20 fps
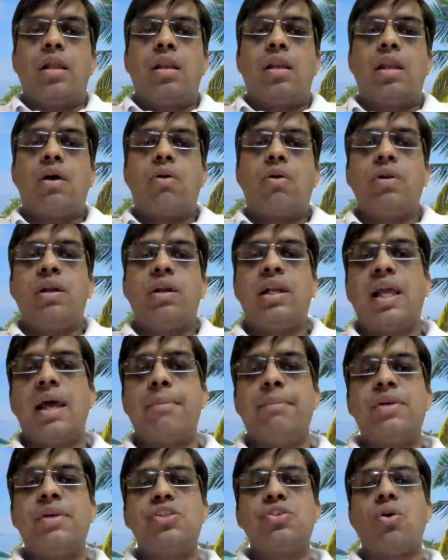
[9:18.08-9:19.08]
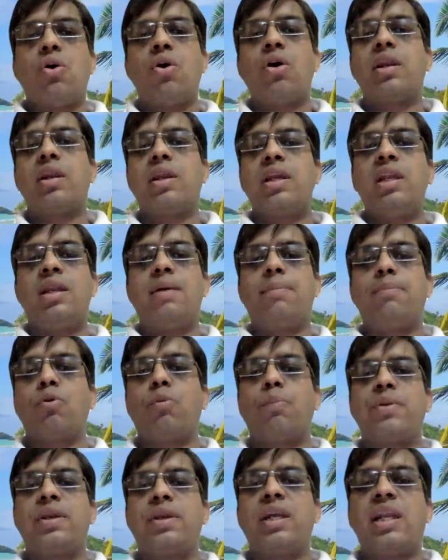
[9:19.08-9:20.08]
Now, damage or
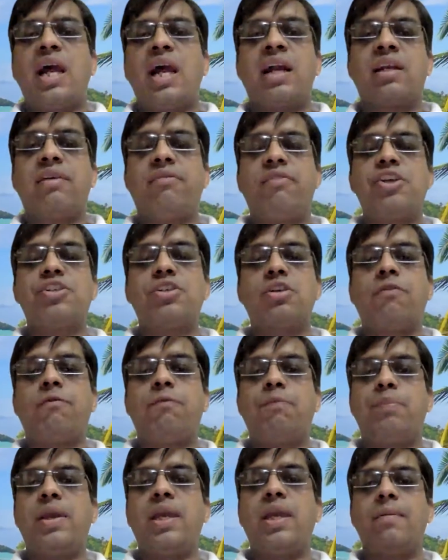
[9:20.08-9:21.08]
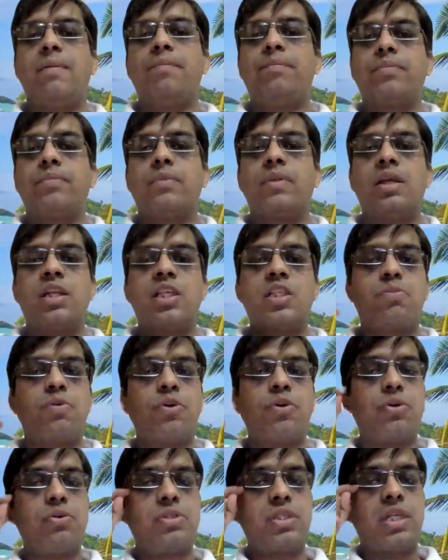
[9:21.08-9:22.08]
inappropriate activation of pain, it is
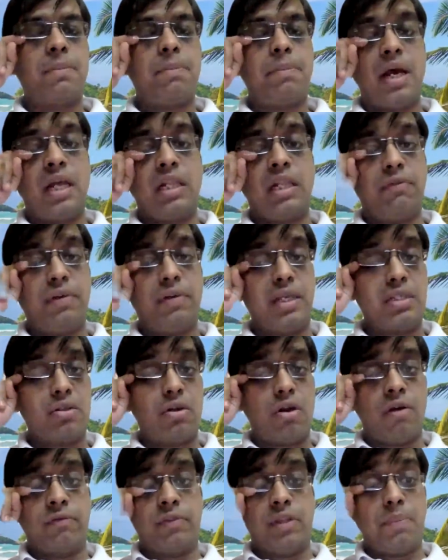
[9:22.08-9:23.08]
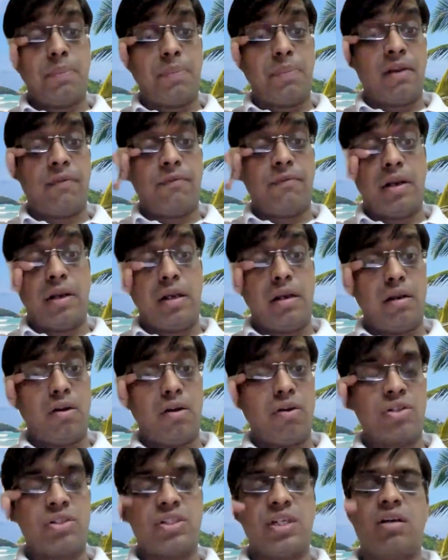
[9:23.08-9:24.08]
producing pathways of the peripheral
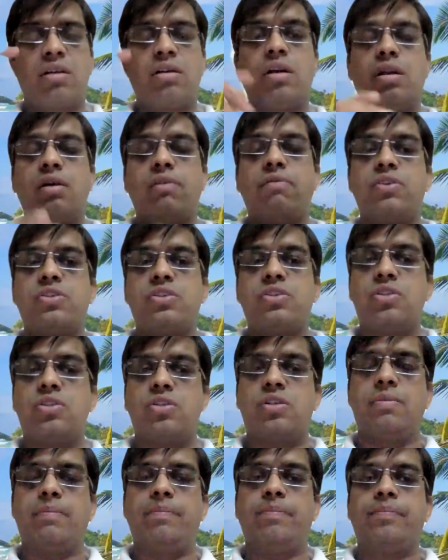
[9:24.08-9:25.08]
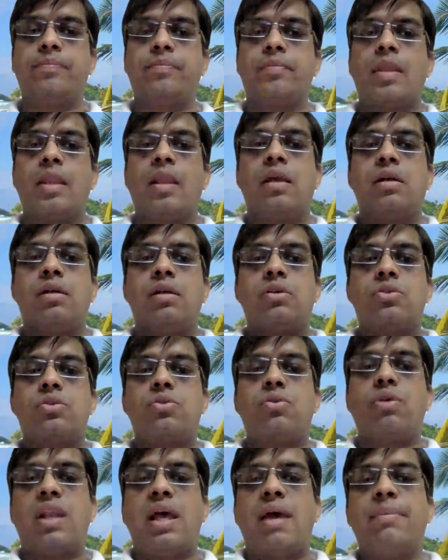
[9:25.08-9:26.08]
or central nervous system.
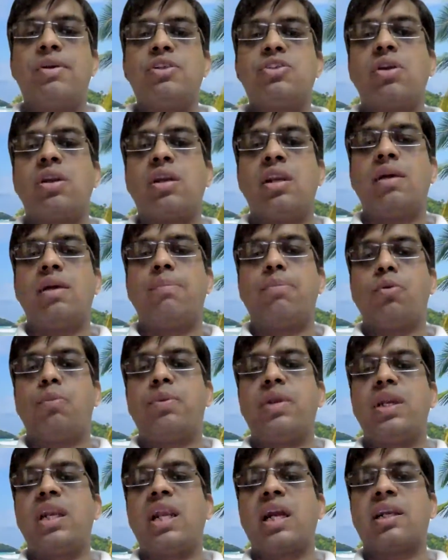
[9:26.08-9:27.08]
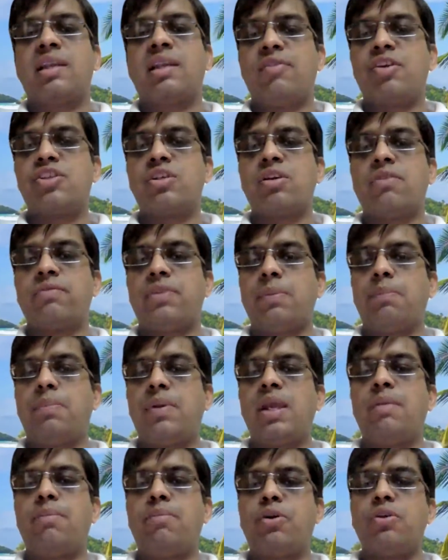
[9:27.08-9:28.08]
So damage or inappropriate activation of the
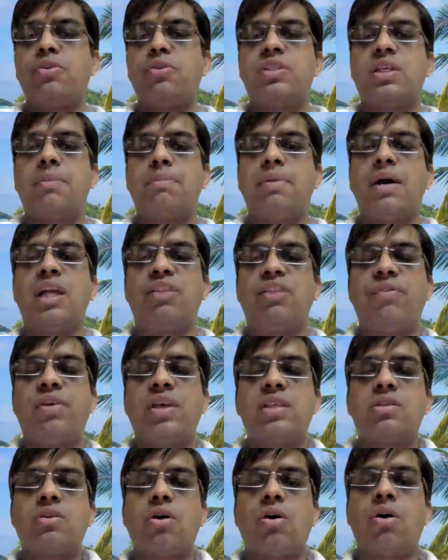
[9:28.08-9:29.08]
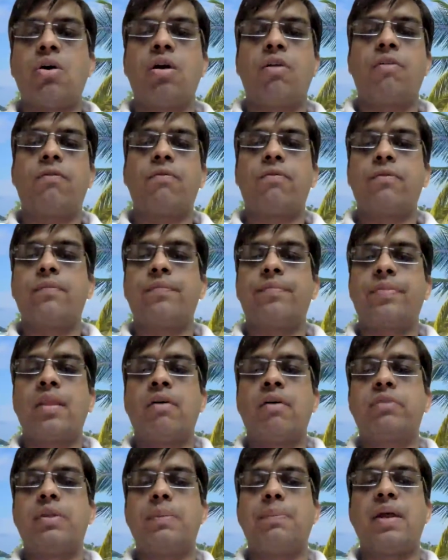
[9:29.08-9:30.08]
pain producing pathways or
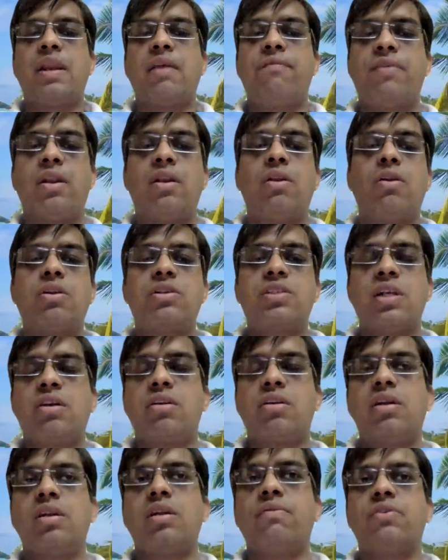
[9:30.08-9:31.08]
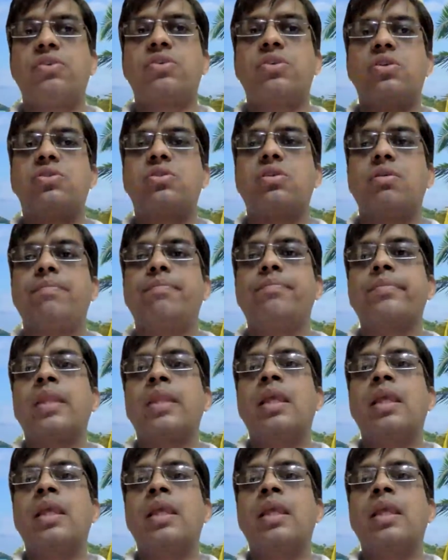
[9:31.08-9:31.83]
of the peripheral or central nervous system